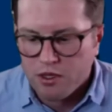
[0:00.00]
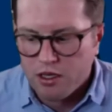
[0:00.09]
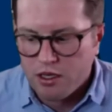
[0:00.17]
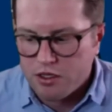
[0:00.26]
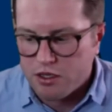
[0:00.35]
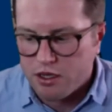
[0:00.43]

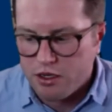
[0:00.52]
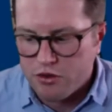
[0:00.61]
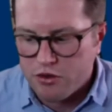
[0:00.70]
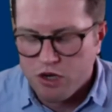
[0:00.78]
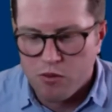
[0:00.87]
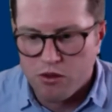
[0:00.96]
in
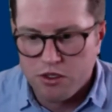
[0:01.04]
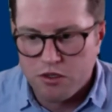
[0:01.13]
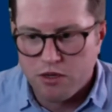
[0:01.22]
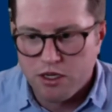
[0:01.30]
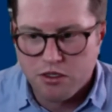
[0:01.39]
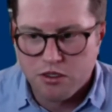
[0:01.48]
trouble as the
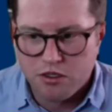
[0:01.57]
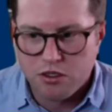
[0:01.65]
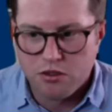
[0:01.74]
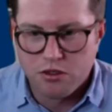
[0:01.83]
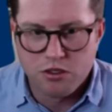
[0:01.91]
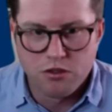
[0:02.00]
rest of the
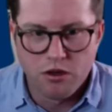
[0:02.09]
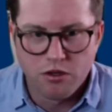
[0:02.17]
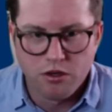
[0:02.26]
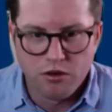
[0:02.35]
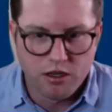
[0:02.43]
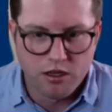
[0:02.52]
students who don't
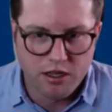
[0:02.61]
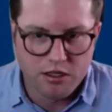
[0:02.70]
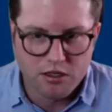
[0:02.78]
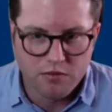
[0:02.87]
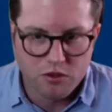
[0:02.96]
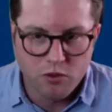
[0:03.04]
know any of that
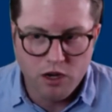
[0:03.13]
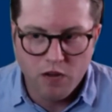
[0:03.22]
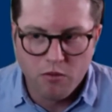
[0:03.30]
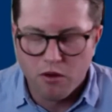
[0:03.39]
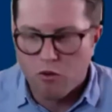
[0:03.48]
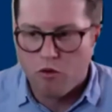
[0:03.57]
stuff as well.
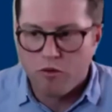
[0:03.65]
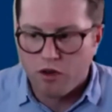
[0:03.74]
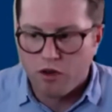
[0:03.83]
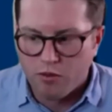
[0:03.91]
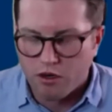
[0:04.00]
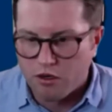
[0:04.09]
But what we've been
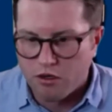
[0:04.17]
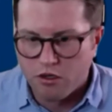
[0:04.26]
able to do